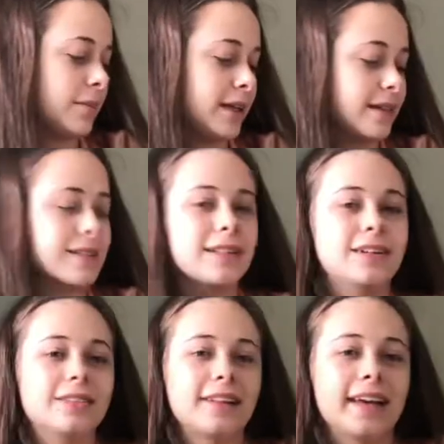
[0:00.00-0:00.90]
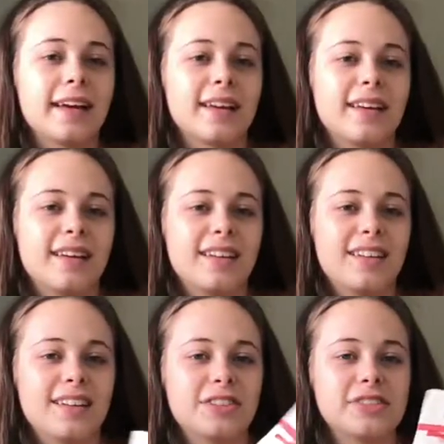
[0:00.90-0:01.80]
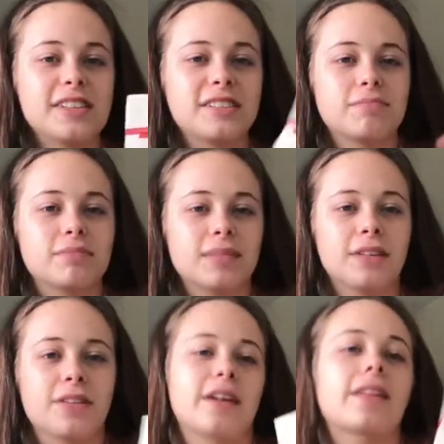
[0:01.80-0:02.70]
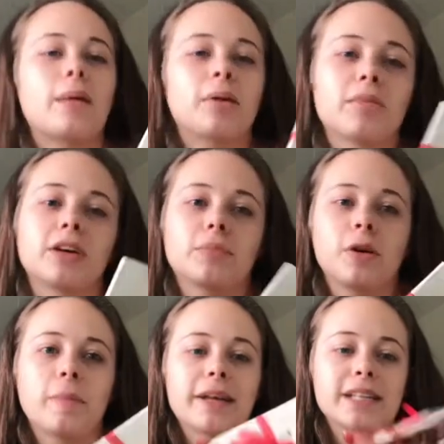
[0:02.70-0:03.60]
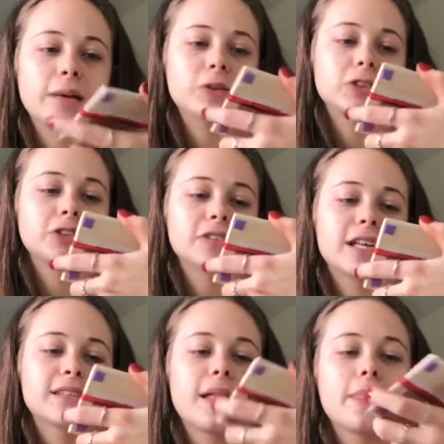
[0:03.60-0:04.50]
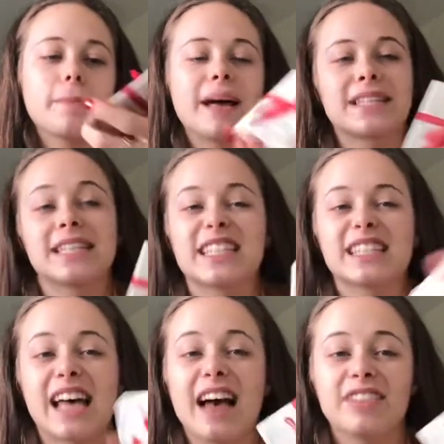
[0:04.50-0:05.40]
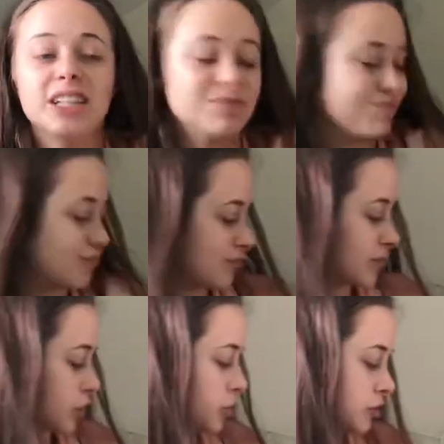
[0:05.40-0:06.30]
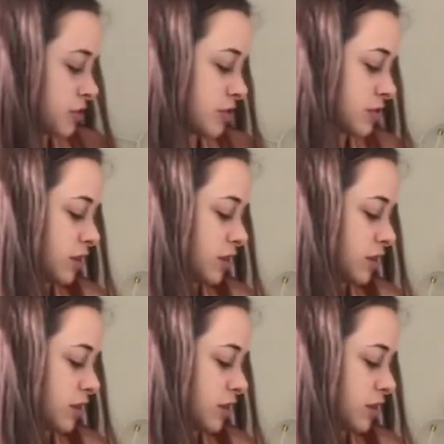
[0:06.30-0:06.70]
me this little, like, just this little thing that I'm probably going to put on my table. It just says, the best niece ever. Because